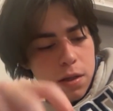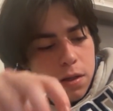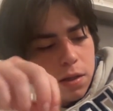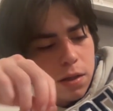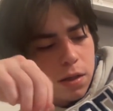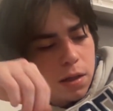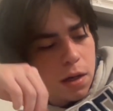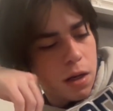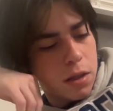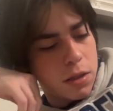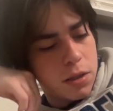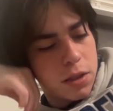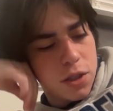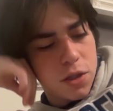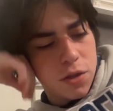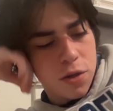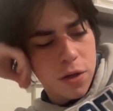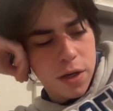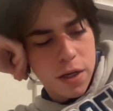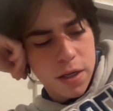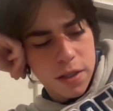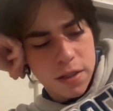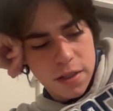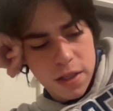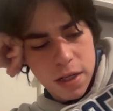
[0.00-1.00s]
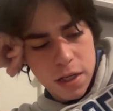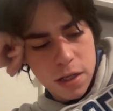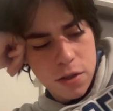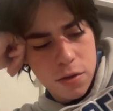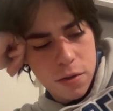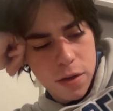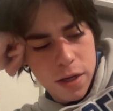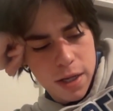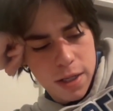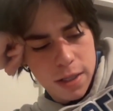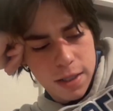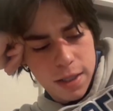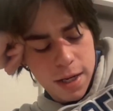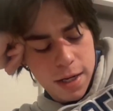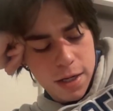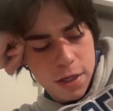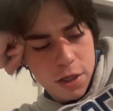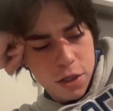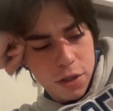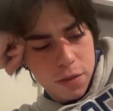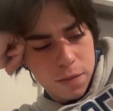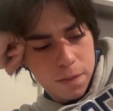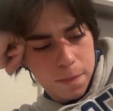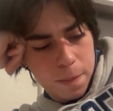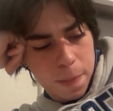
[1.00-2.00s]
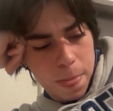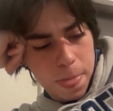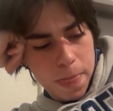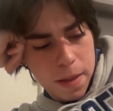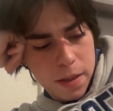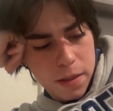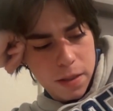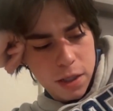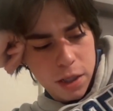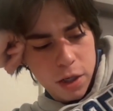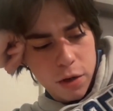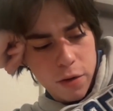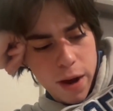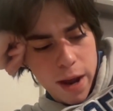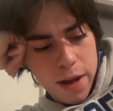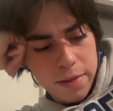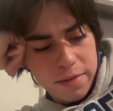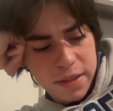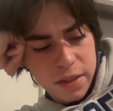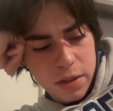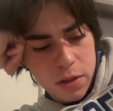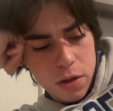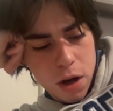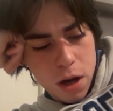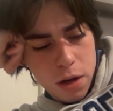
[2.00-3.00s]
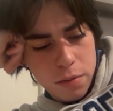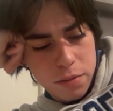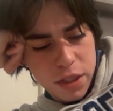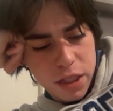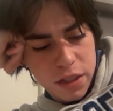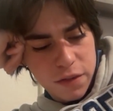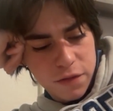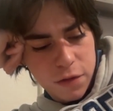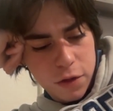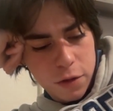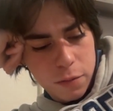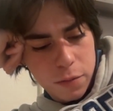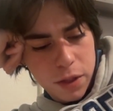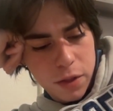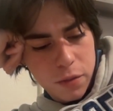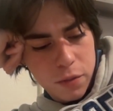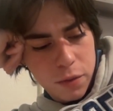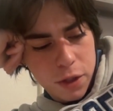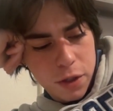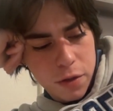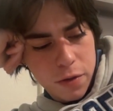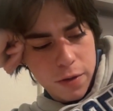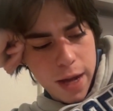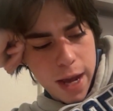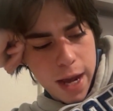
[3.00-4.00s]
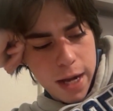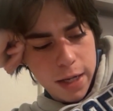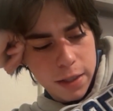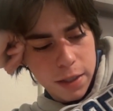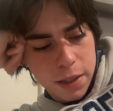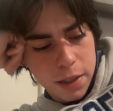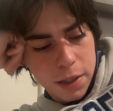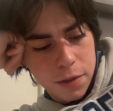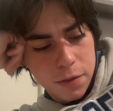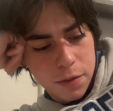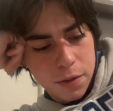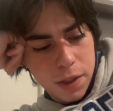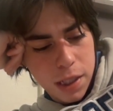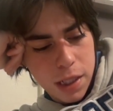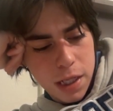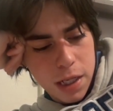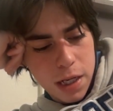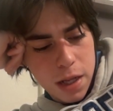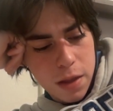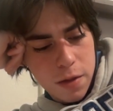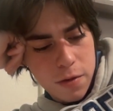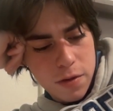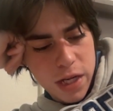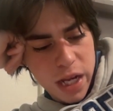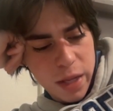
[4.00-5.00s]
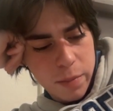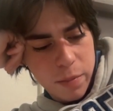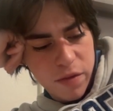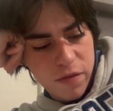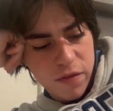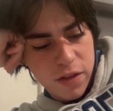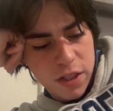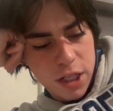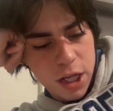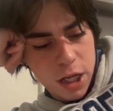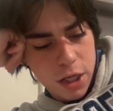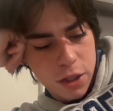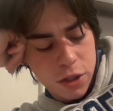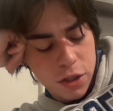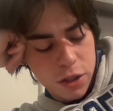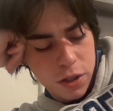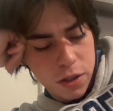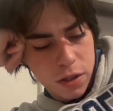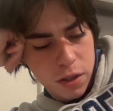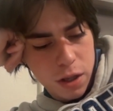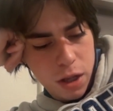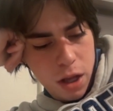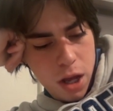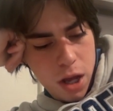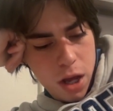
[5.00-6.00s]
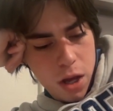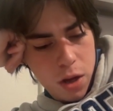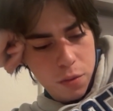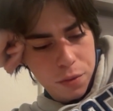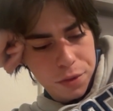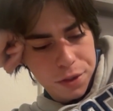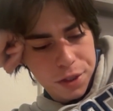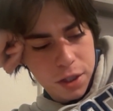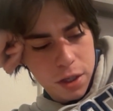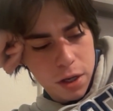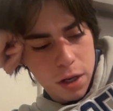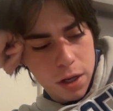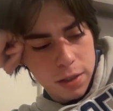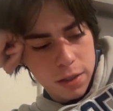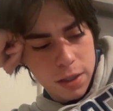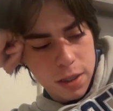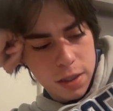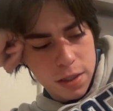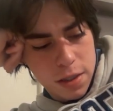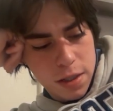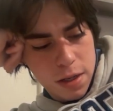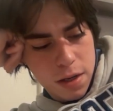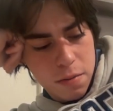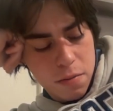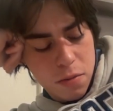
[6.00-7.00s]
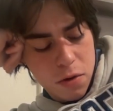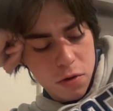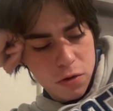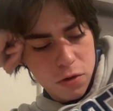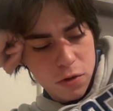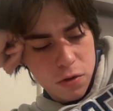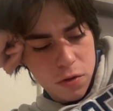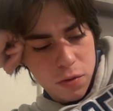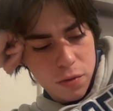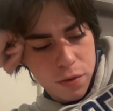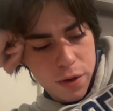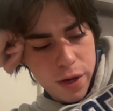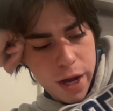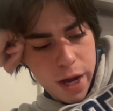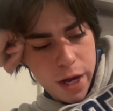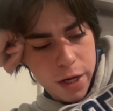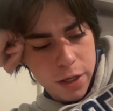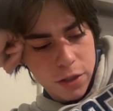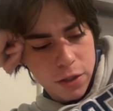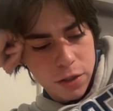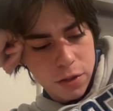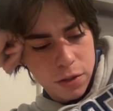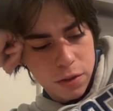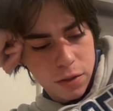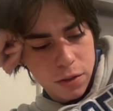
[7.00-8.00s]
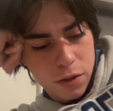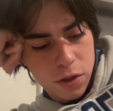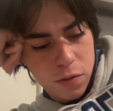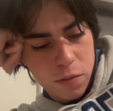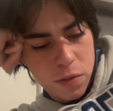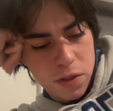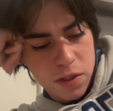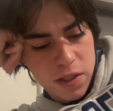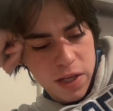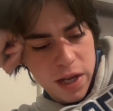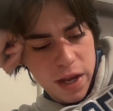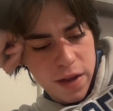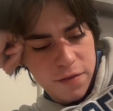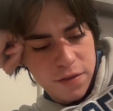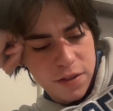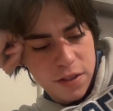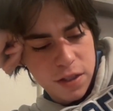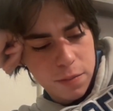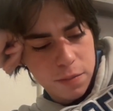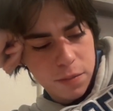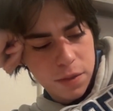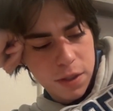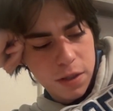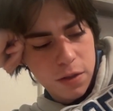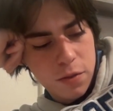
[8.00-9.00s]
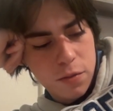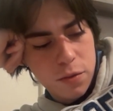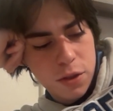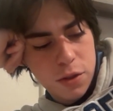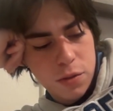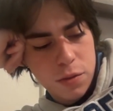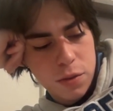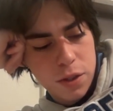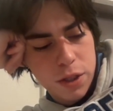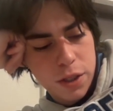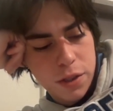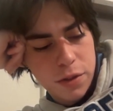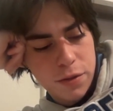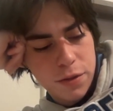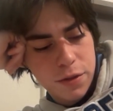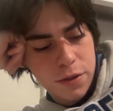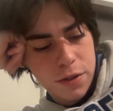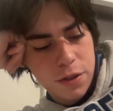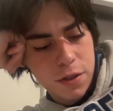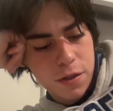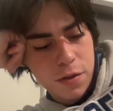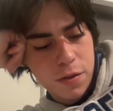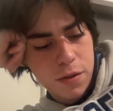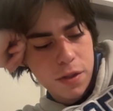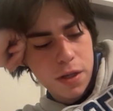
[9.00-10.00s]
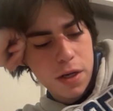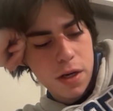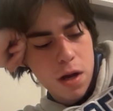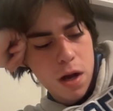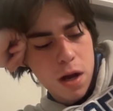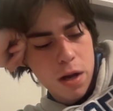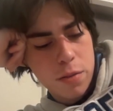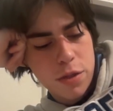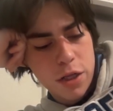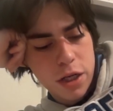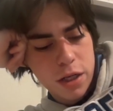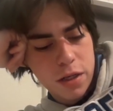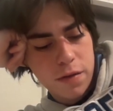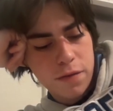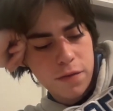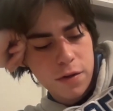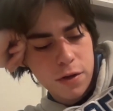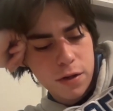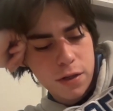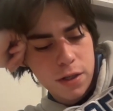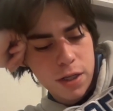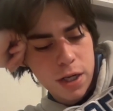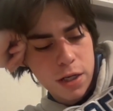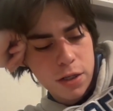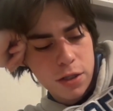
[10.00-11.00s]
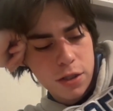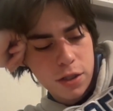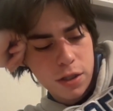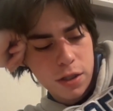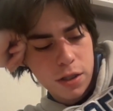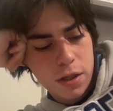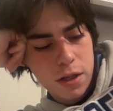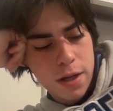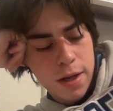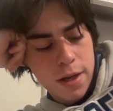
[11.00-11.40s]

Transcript: Concentrated sensory attention. To grasp your object firmly when you are acting, you need another type of attention, which causes an emotional reaction. You must have something which will interest you in an object of your attention,